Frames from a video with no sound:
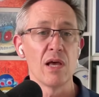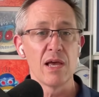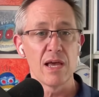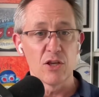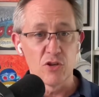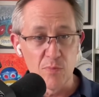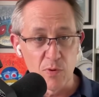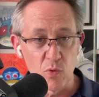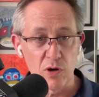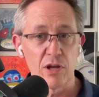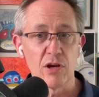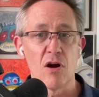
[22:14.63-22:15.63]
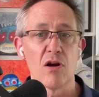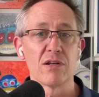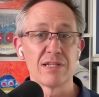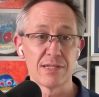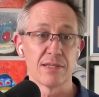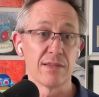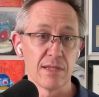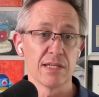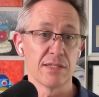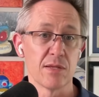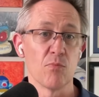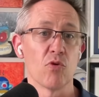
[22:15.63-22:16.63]
You've been working hard and
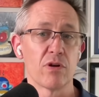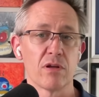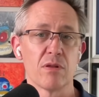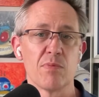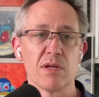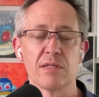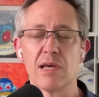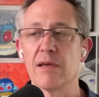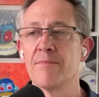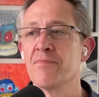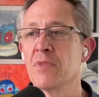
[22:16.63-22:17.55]
it's the morning of the big day.